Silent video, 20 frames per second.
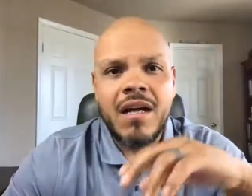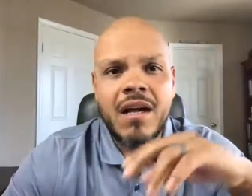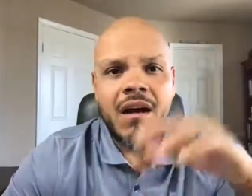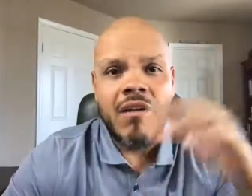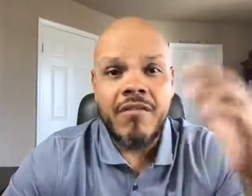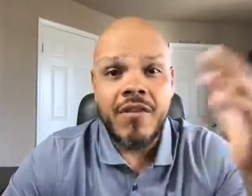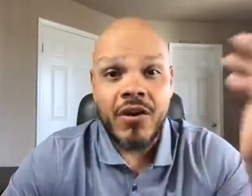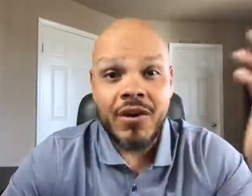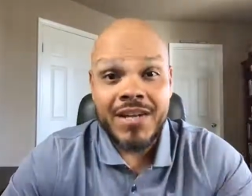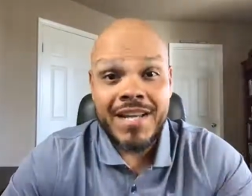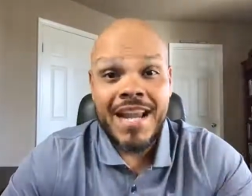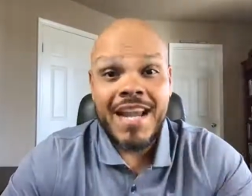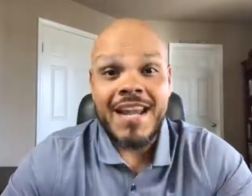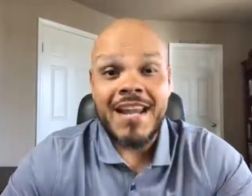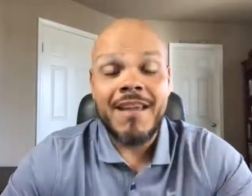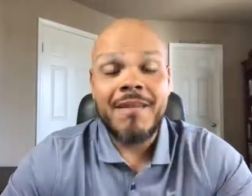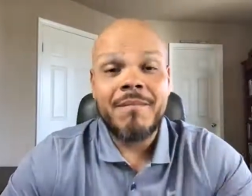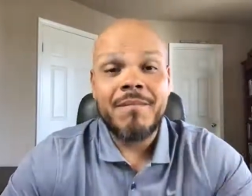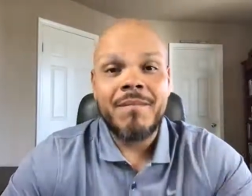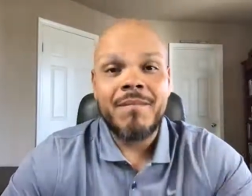of our
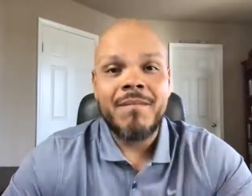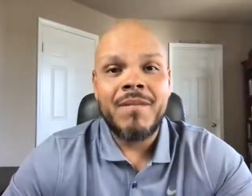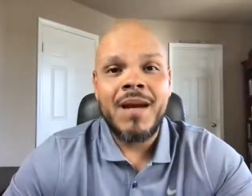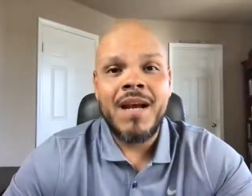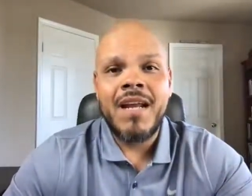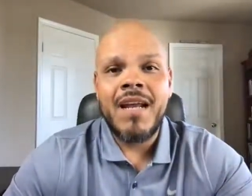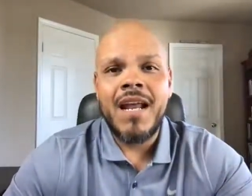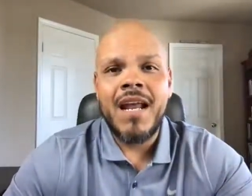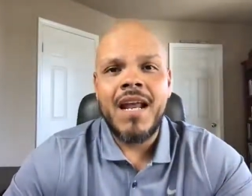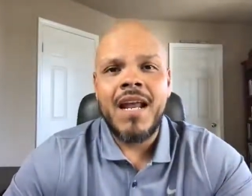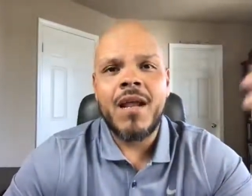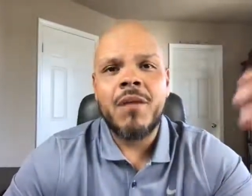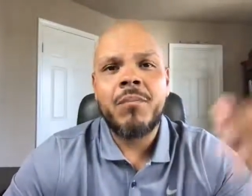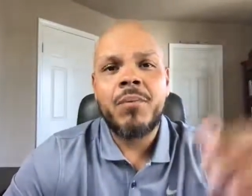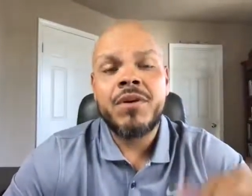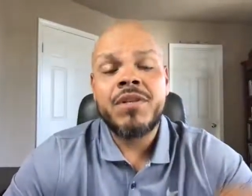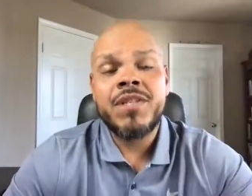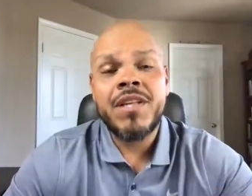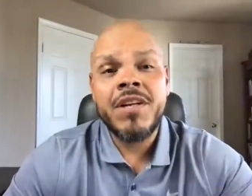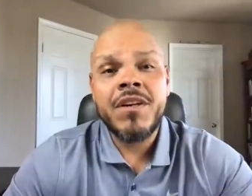day right and, and
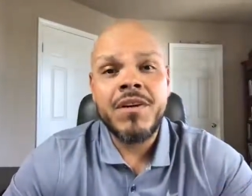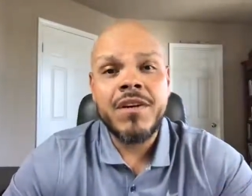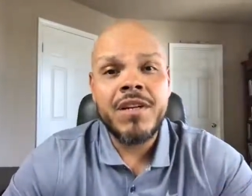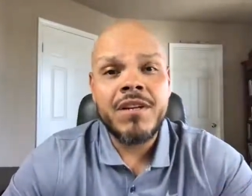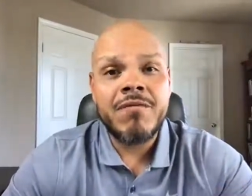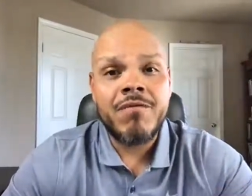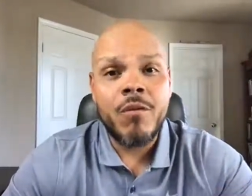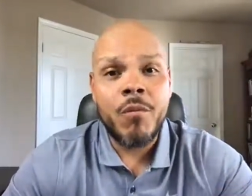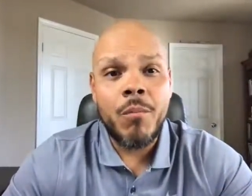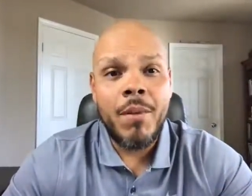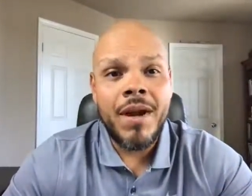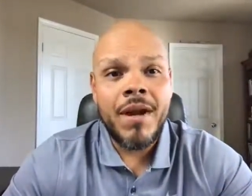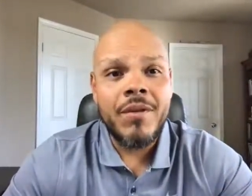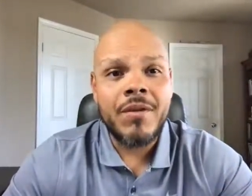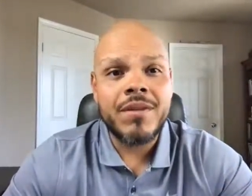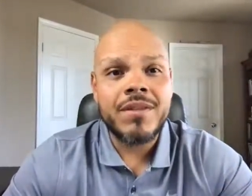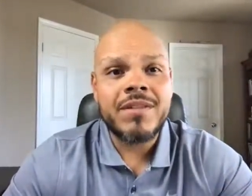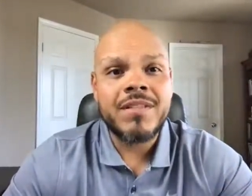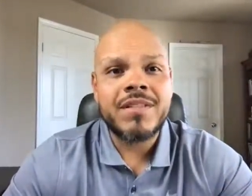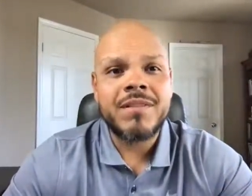particularly for
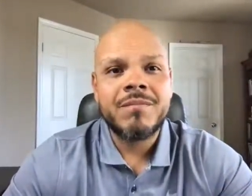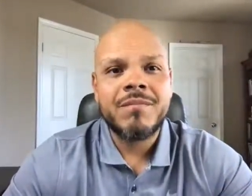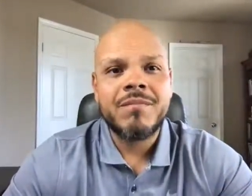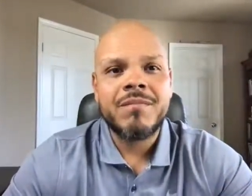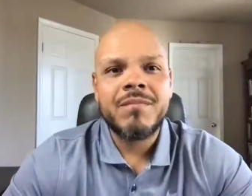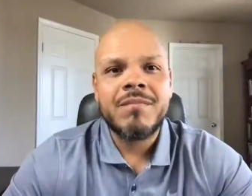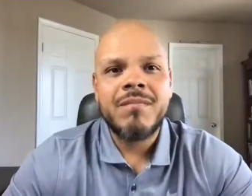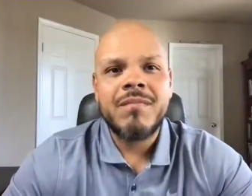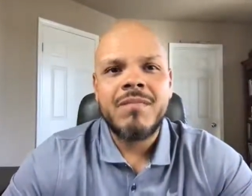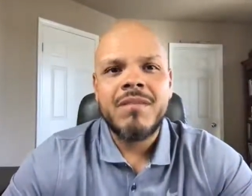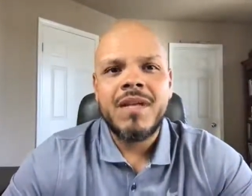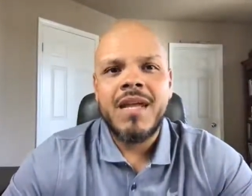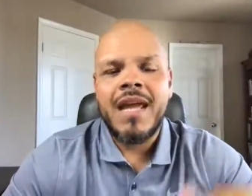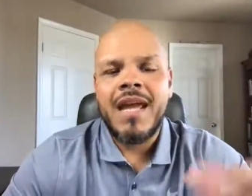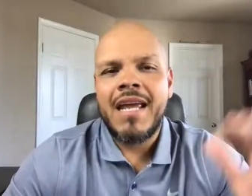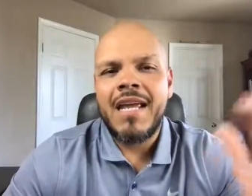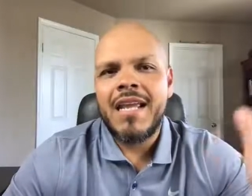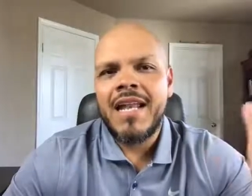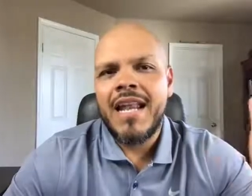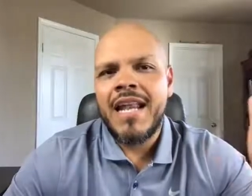parents
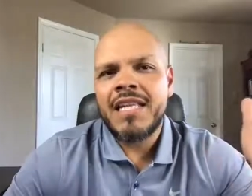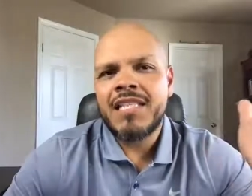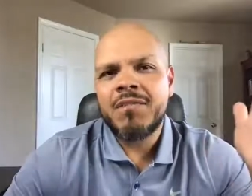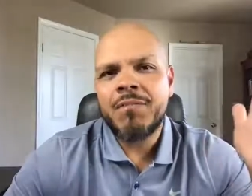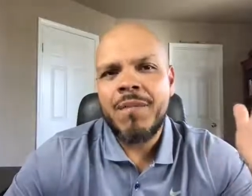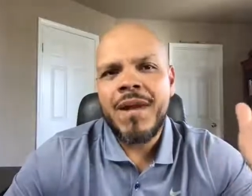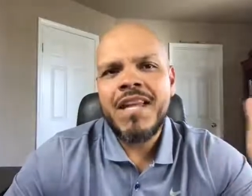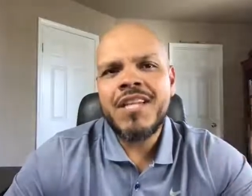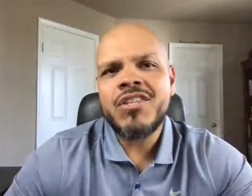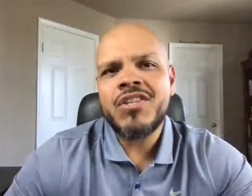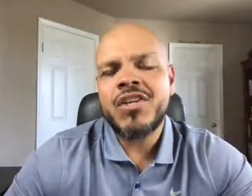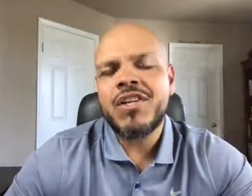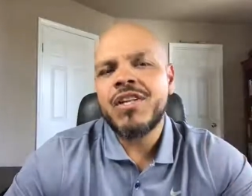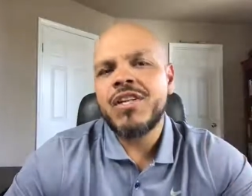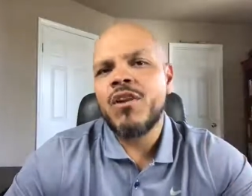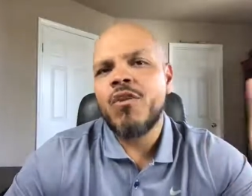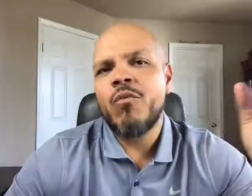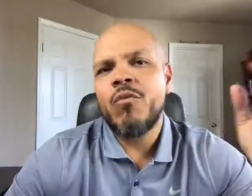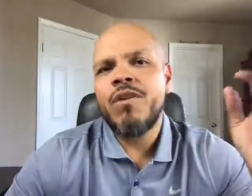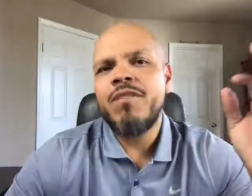and, and as mentioned
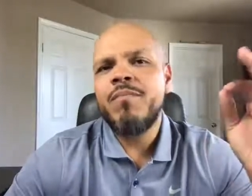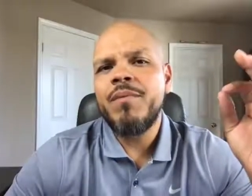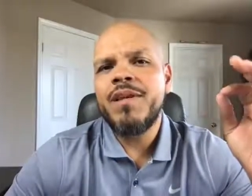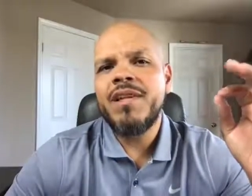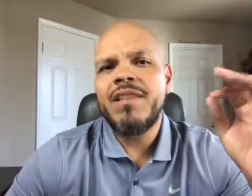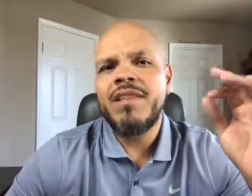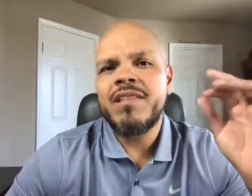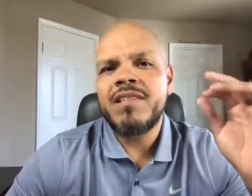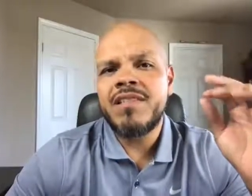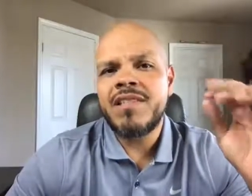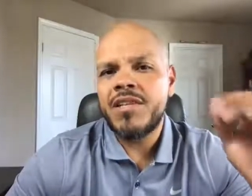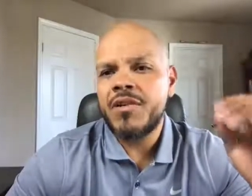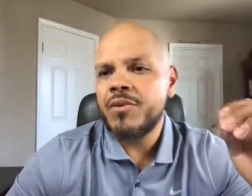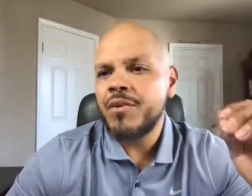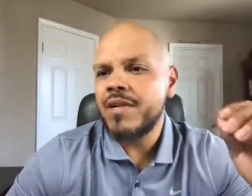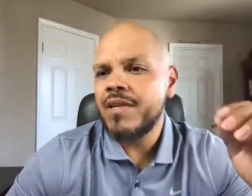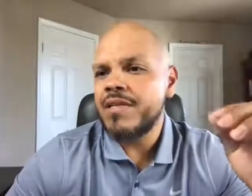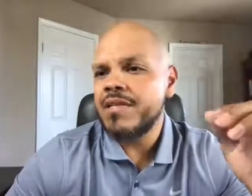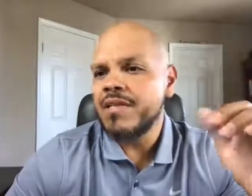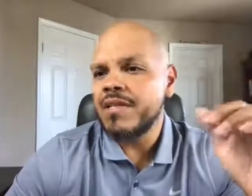you know we've been in this
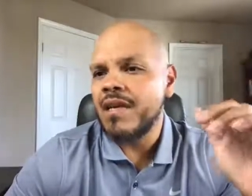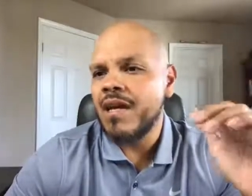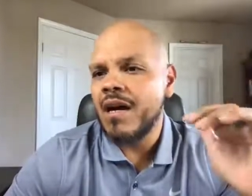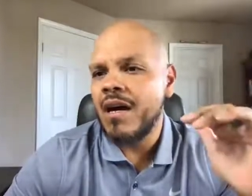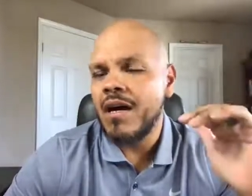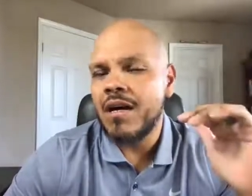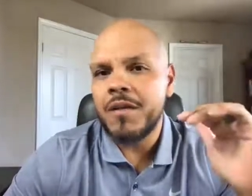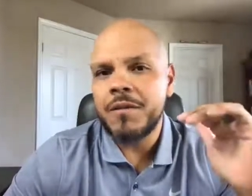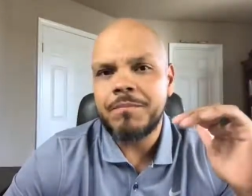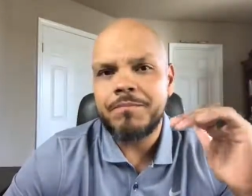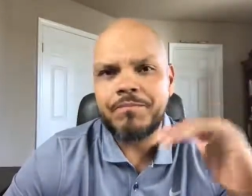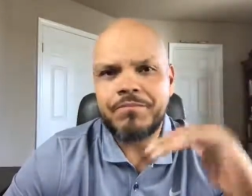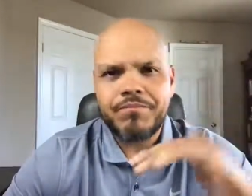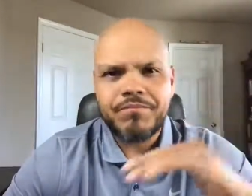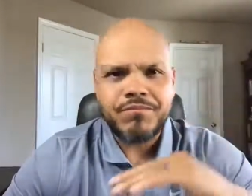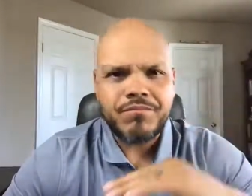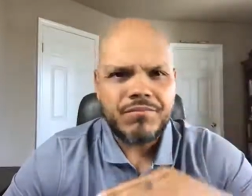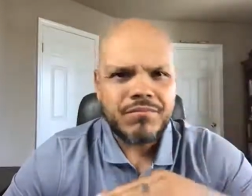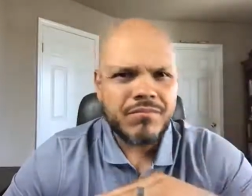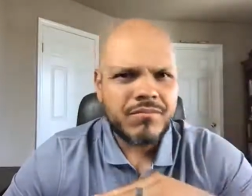series on
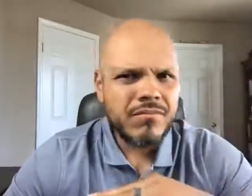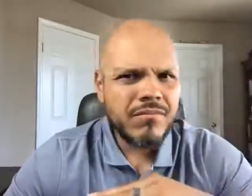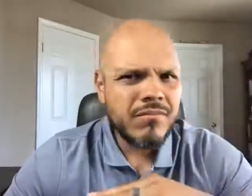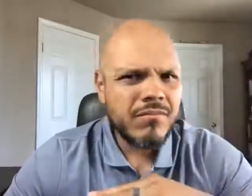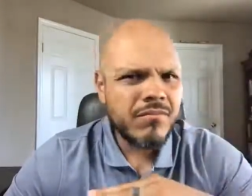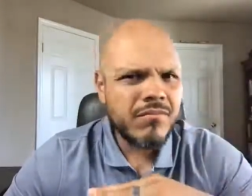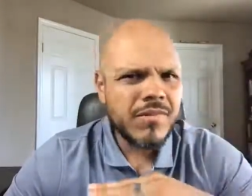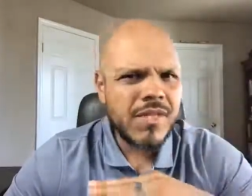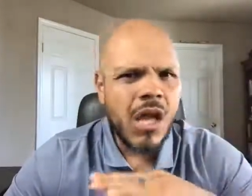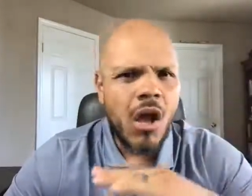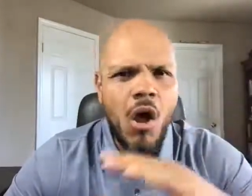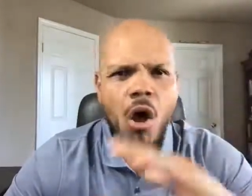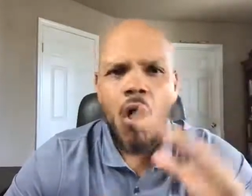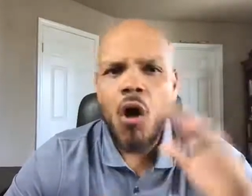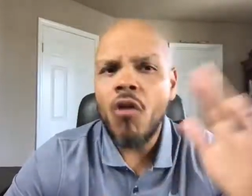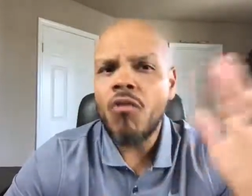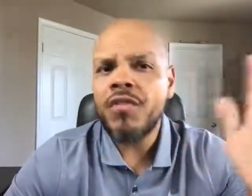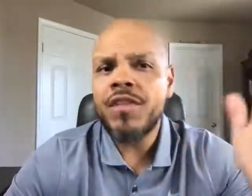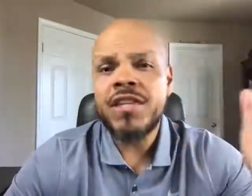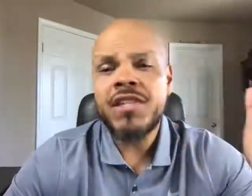
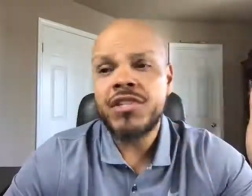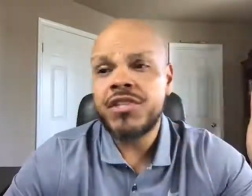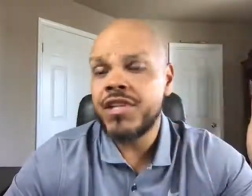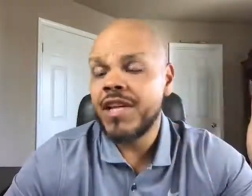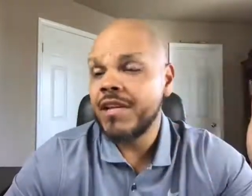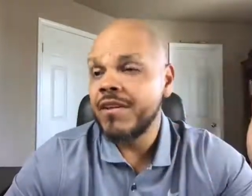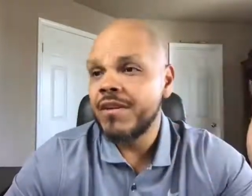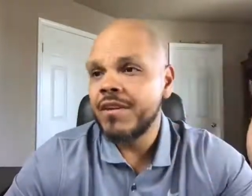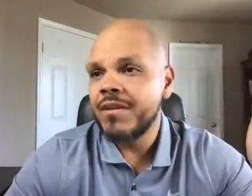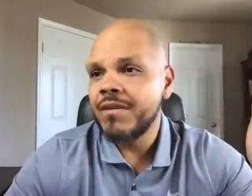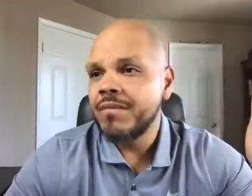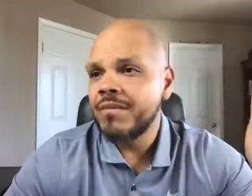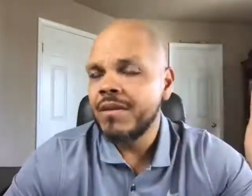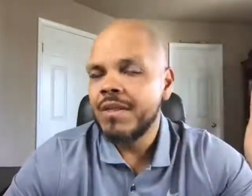all things gender